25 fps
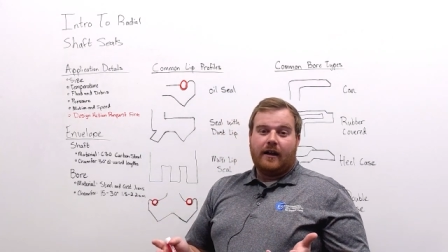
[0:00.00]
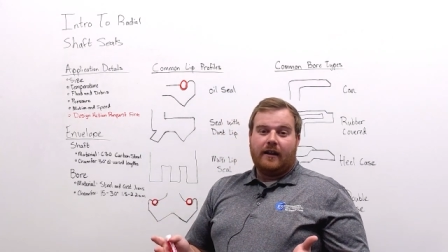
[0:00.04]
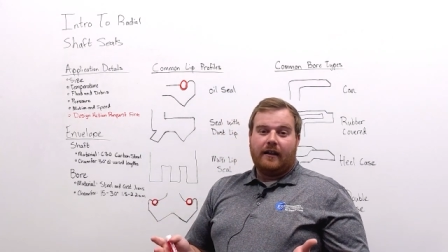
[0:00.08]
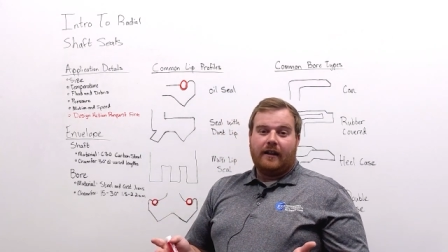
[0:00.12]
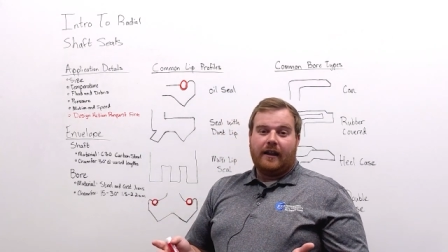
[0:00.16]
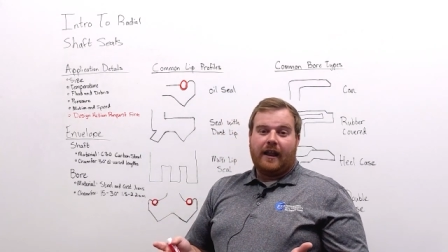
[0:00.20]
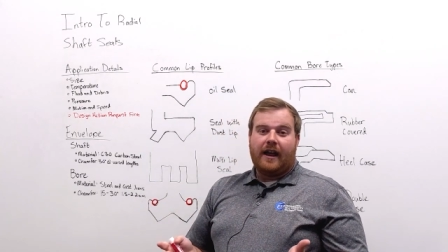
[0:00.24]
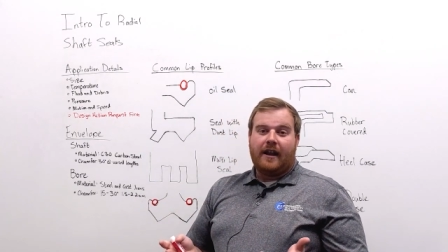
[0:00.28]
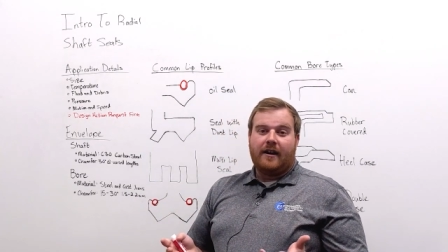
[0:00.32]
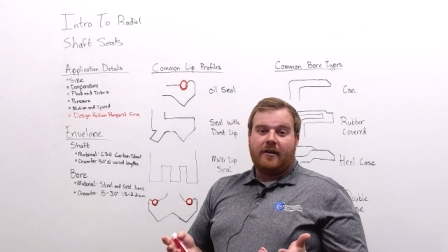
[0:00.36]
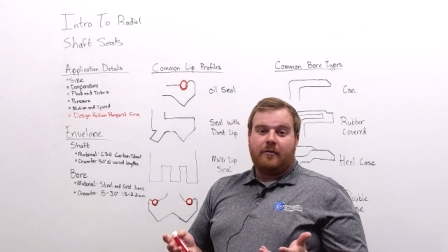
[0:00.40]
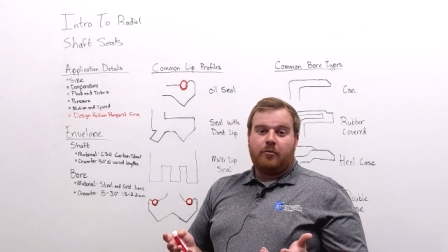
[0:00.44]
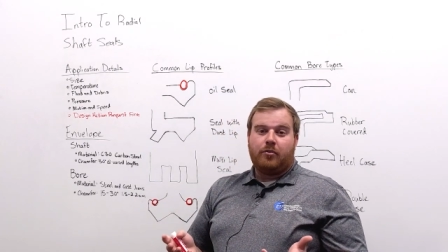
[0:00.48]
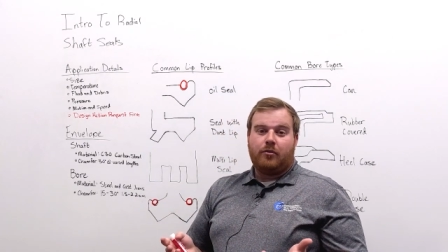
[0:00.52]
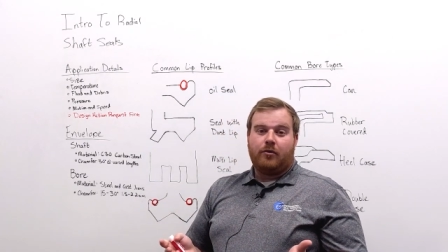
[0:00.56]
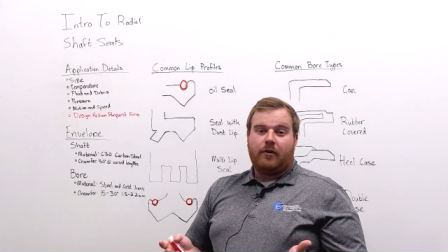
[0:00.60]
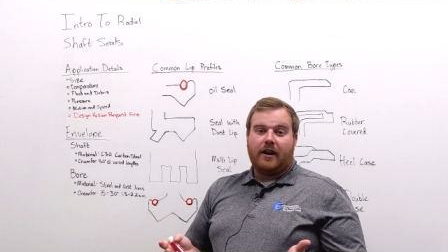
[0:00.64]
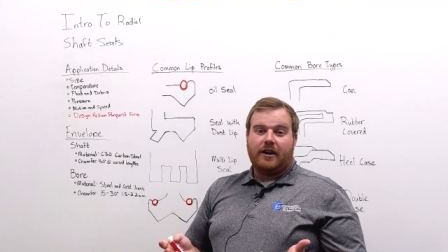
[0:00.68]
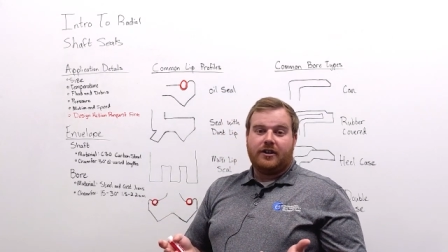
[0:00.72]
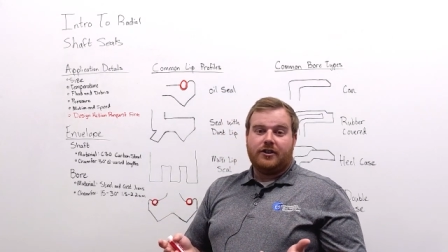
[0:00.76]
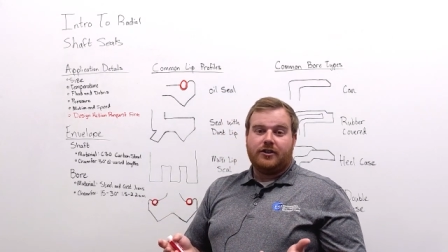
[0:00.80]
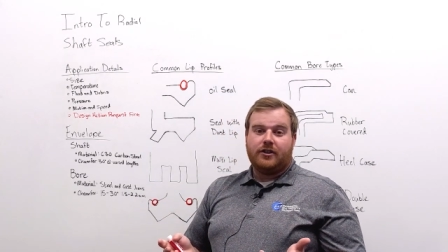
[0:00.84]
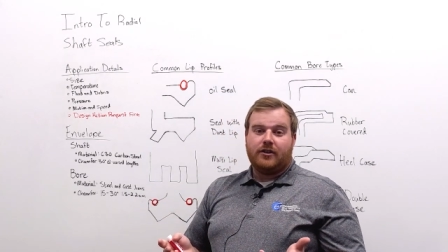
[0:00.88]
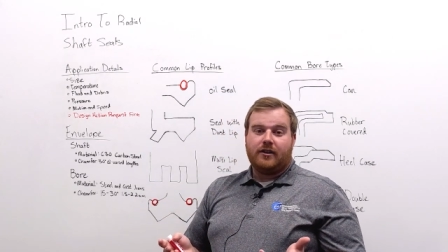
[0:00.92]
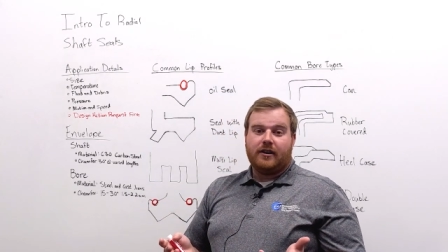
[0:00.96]
a lot of
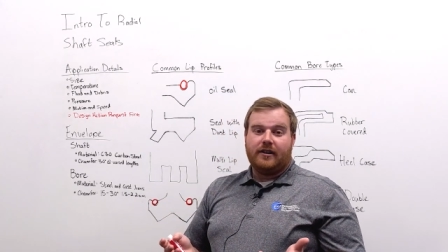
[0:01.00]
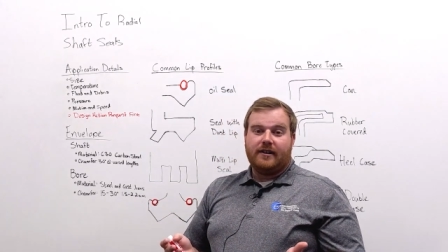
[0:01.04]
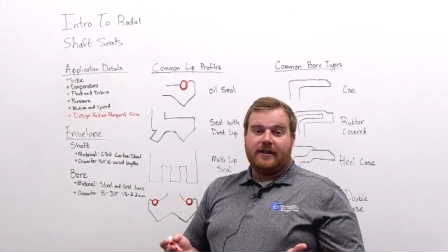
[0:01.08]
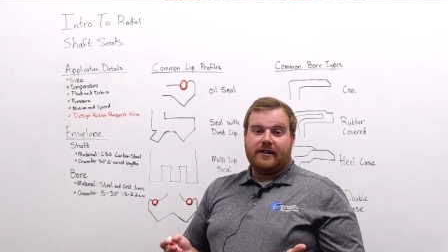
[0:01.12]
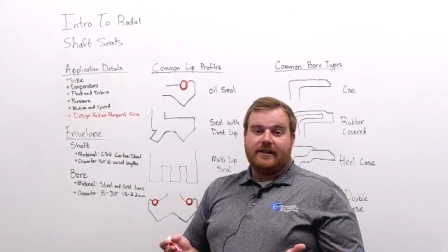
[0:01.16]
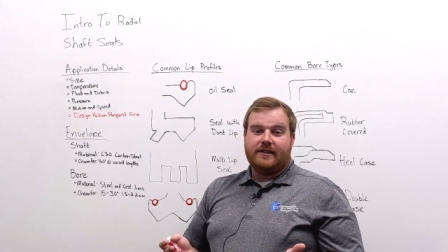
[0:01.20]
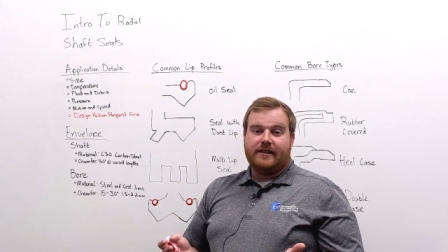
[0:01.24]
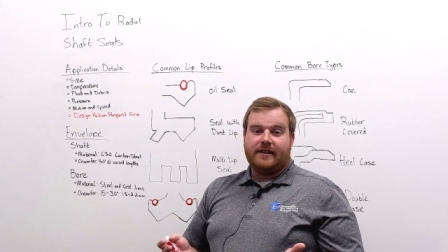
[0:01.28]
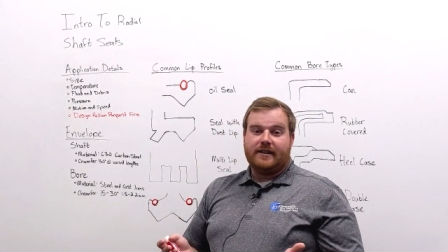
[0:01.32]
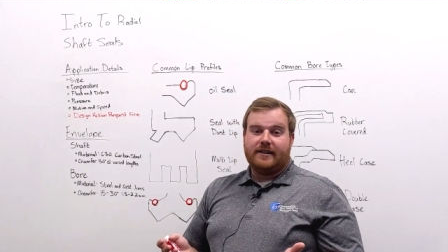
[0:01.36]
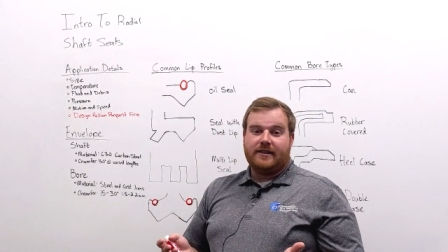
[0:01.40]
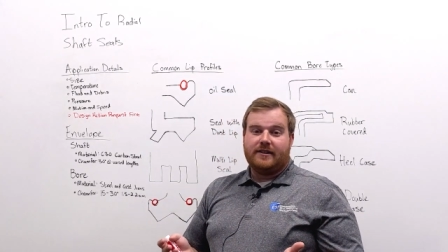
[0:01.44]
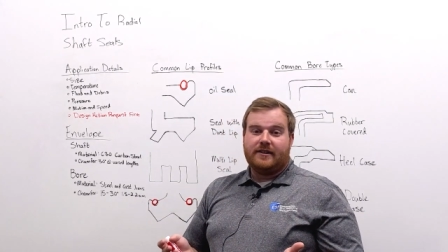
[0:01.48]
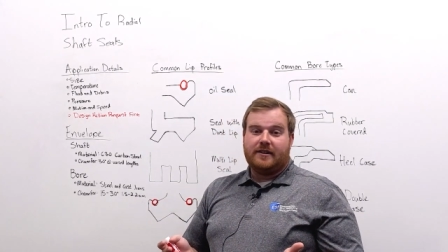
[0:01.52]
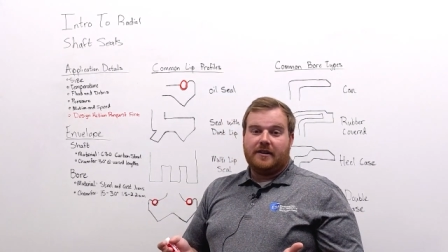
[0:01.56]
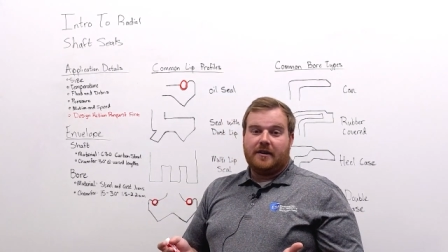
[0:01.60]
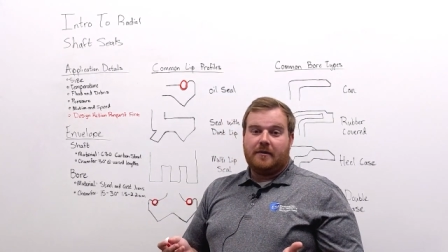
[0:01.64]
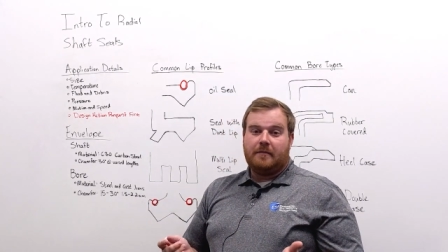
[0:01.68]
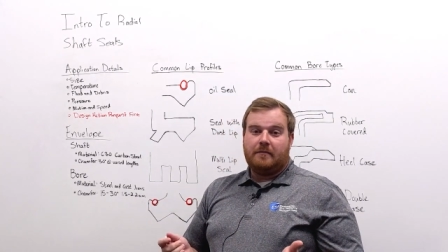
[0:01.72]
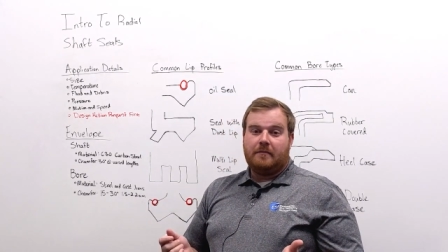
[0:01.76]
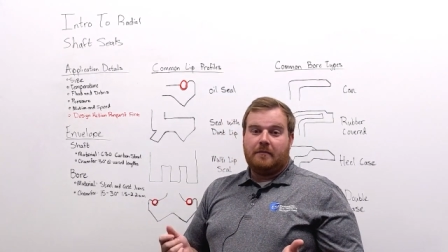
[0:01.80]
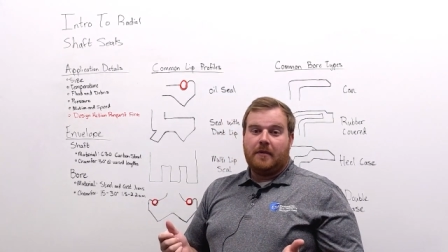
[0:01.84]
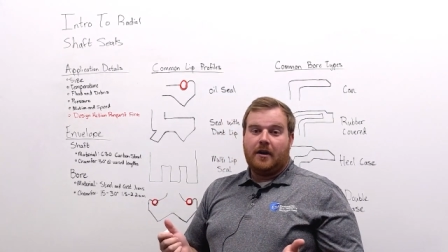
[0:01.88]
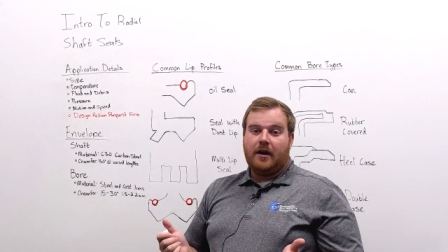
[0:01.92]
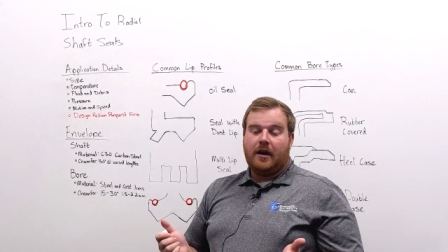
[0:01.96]
pressure in the
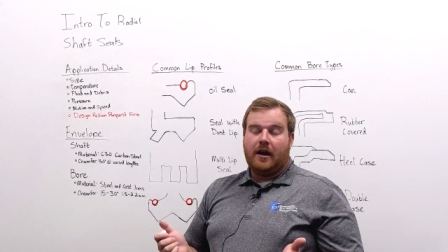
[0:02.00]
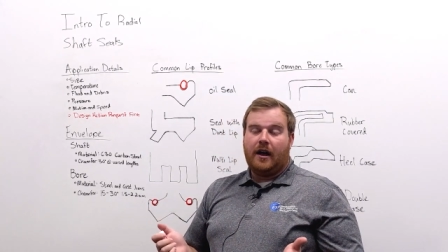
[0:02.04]
system.